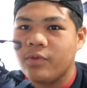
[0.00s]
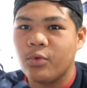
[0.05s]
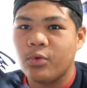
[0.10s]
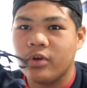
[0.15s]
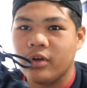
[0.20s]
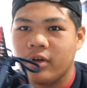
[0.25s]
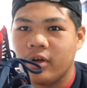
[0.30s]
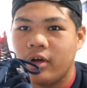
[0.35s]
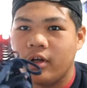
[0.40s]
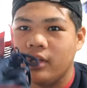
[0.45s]
you want
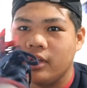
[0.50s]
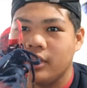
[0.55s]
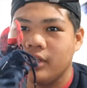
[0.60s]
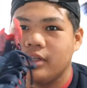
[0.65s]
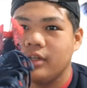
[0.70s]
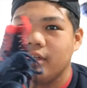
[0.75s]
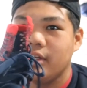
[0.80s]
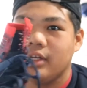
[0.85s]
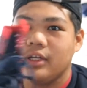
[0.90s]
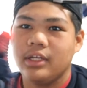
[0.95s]
to call it.
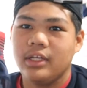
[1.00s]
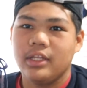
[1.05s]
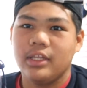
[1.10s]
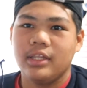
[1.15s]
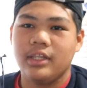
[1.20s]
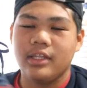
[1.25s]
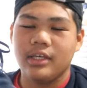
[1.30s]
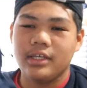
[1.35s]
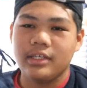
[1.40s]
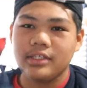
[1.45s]

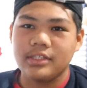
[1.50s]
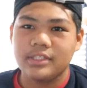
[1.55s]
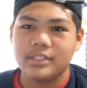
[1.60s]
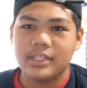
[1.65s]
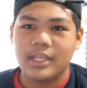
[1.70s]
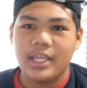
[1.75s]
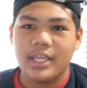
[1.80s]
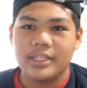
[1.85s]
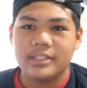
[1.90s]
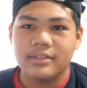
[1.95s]
This
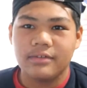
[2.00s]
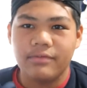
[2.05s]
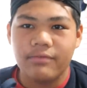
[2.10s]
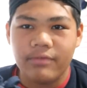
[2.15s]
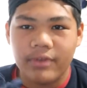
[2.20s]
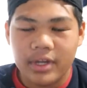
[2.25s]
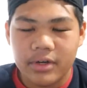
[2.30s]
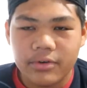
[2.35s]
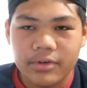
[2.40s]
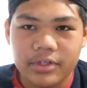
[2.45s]
is a
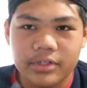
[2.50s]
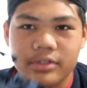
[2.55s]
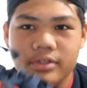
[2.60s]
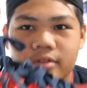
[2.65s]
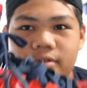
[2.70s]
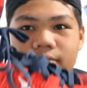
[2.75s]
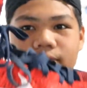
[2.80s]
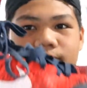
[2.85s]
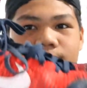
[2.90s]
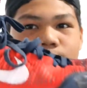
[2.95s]
very,
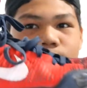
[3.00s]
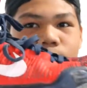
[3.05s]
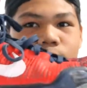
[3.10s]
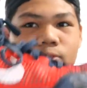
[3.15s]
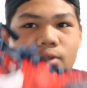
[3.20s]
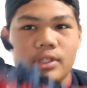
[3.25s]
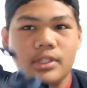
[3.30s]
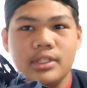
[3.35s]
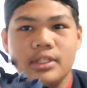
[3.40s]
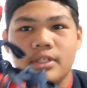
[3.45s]

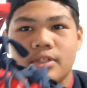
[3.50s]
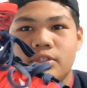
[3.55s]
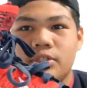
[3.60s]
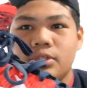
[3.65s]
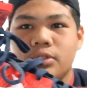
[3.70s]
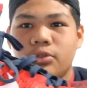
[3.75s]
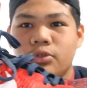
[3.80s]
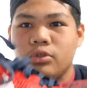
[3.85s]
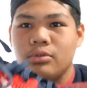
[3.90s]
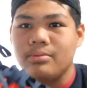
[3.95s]
really good shoe
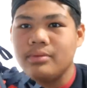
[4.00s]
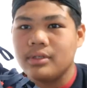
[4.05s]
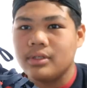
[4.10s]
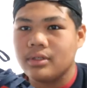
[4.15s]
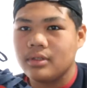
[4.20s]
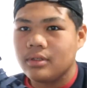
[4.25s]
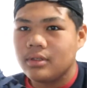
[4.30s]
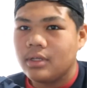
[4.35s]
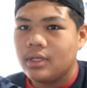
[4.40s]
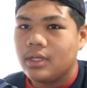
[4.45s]
to hoop
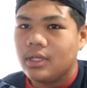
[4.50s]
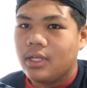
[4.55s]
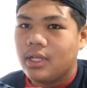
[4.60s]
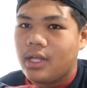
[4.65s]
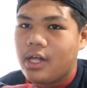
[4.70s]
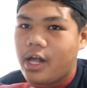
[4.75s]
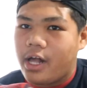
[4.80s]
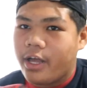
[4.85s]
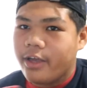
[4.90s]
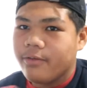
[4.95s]
in.
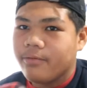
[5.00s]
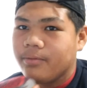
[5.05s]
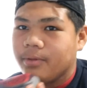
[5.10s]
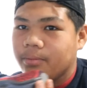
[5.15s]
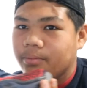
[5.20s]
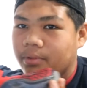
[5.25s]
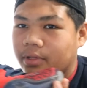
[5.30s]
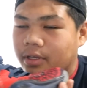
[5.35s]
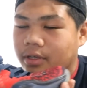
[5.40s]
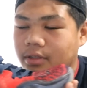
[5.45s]
I've been
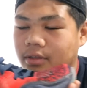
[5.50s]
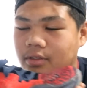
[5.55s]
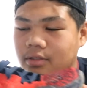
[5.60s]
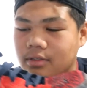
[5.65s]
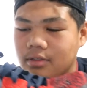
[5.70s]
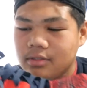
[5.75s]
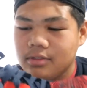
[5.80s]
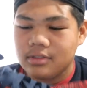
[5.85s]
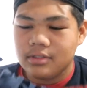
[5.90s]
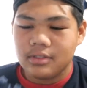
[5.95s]
playing
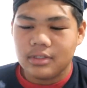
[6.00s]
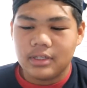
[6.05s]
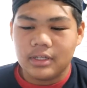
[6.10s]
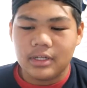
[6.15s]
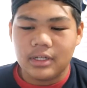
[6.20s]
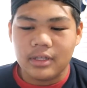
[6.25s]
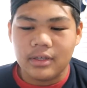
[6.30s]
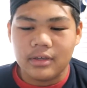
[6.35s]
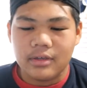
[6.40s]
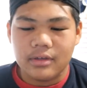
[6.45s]
these in
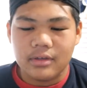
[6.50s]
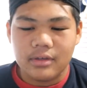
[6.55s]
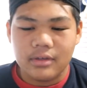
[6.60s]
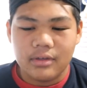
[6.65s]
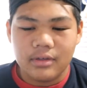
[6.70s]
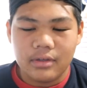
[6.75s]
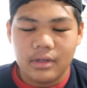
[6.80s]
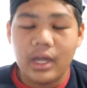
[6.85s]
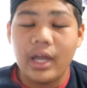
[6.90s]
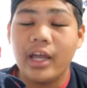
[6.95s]
like,
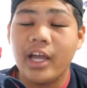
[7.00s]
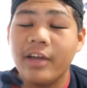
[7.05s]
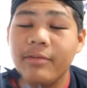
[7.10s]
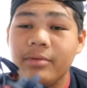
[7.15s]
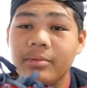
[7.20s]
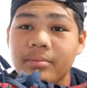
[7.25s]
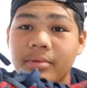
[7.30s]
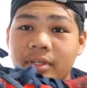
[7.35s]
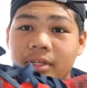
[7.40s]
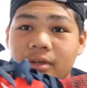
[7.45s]
I, have
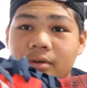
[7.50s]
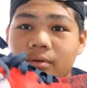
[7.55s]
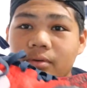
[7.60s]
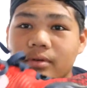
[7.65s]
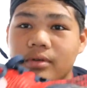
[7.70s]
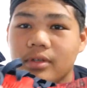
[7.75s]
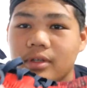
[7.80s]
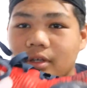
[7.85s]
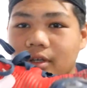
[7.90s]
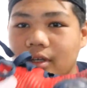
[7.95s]
been playing
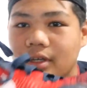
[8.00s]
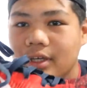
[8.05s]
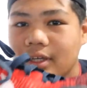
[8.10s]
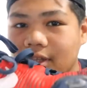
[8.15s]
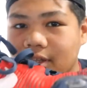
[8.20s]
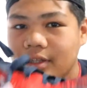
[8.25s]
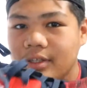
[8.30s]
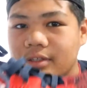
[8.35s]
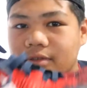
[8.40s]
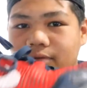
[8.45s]
in
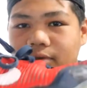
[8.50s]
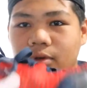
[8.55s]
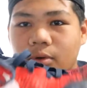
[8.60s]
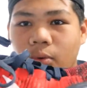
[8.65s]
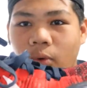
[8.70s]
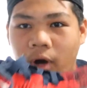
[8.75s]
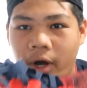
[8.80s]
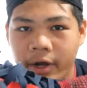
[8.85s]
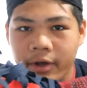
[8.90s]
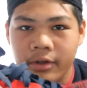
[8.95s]
these for a
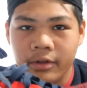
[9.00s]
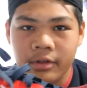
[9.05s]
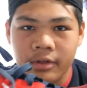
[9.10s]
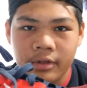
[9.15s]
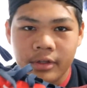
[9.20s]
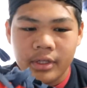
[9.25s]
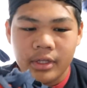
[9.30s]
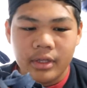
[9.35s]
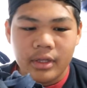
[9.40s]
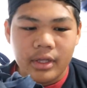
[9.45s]
while,
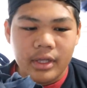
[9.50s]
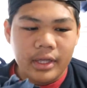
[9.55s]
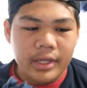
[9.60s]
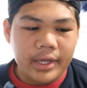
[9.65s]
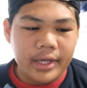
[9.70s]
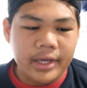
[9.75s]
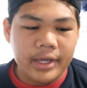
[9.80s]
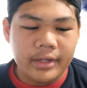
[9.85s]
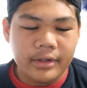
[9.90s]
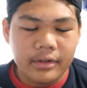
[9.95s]

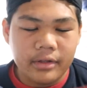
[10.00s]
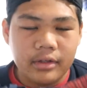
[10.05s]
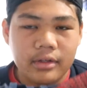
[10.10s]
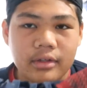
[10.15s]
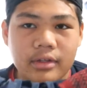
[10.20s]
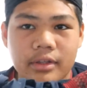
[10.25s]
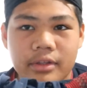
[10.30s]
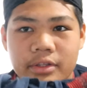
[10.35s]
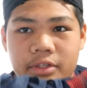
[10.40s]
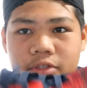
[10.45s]
and
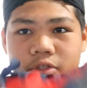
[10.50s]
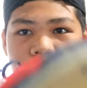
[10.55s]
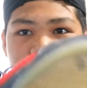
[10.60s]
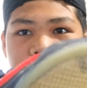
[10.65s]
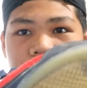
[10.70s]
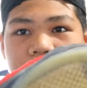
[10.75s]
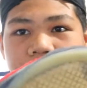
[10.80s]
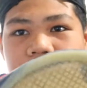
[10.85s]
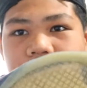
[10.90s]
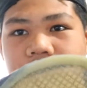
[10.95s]
this
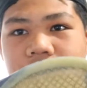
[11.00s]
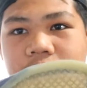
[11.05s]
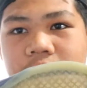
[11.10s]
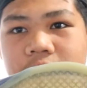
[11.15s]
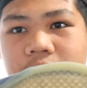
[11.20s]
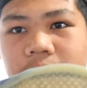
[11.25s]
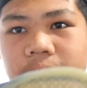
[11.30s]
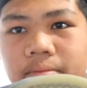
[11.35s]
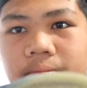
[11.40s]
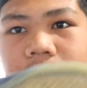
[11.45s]
traction
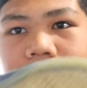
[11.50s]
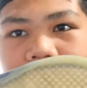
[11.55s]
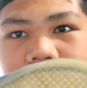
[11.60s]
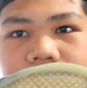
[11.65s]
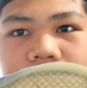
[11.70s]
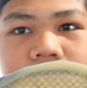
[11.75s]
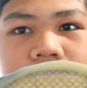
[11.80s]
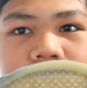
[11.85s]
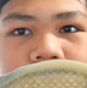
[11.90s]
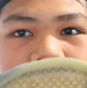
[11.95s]
is
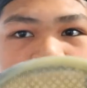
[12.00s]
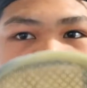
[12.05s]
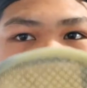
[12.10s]
amazing